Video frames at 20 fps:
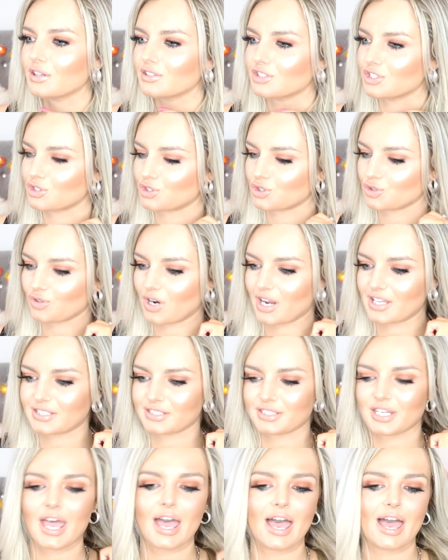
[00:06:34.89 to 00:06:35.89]

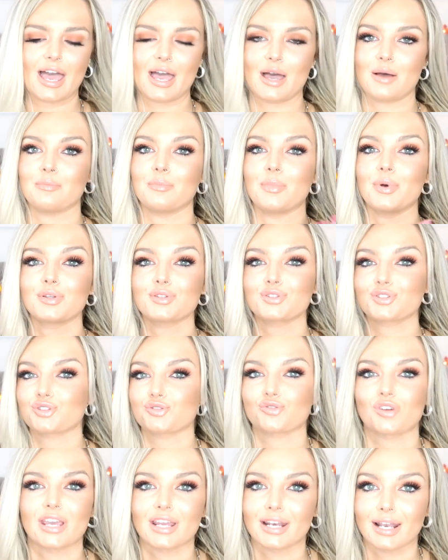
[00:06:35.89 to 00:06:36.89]
distressed hem
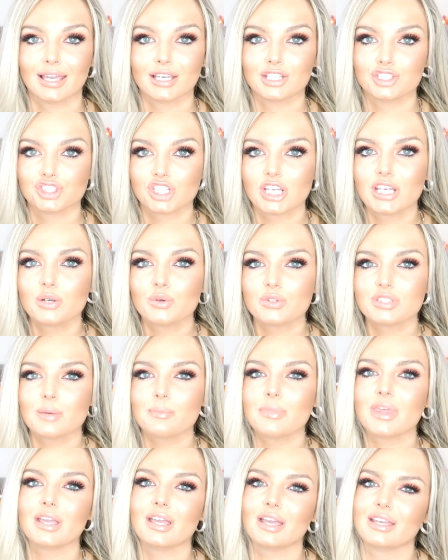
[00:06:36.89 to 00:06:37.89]
straight leg jean or
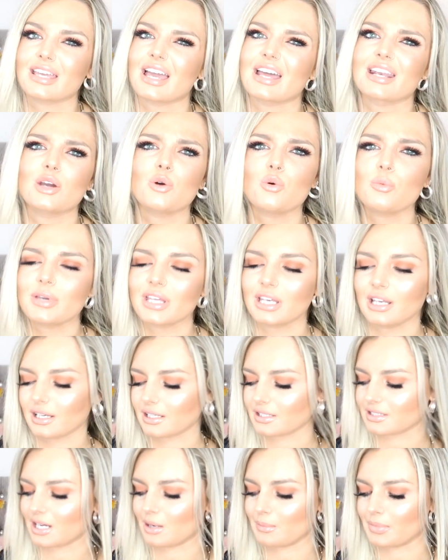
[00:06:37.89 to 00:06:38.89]
something again it will be
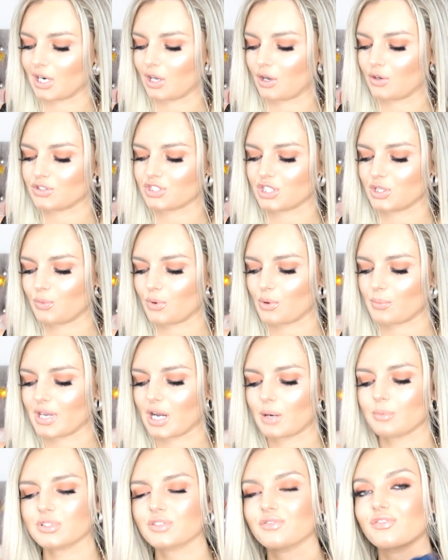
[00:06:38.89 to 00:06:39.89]
linked down below so you will
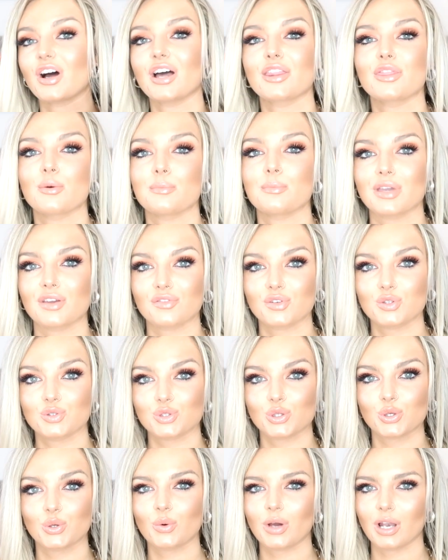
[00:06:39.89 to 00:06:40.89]
be able to find them if you
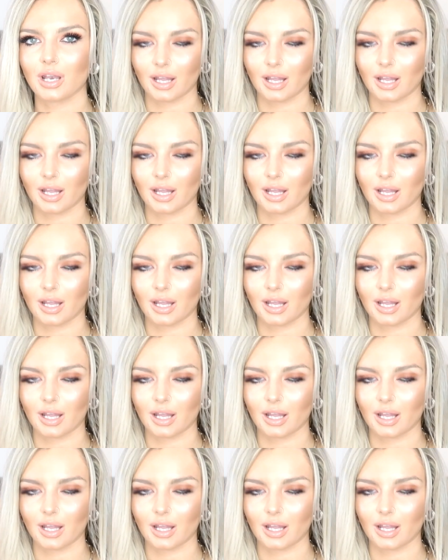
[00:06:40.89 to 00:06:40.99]
do